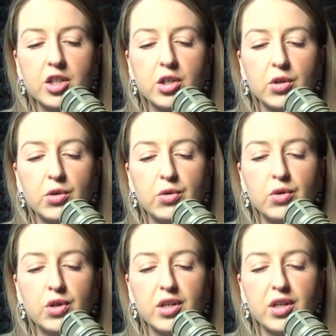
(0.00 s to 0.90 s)

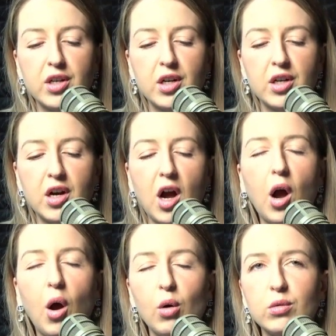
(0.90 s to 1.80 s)
to
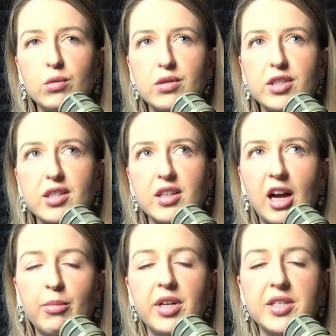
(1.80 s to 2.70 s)
hold
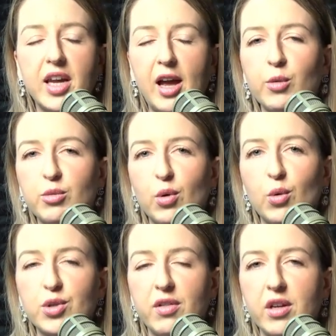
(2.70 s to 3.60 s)
companies
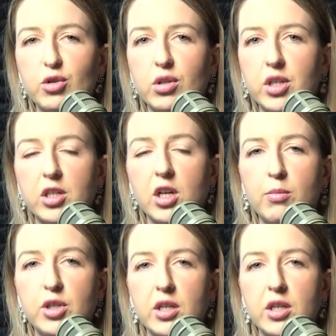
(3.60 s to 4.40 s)
accountable to their strategic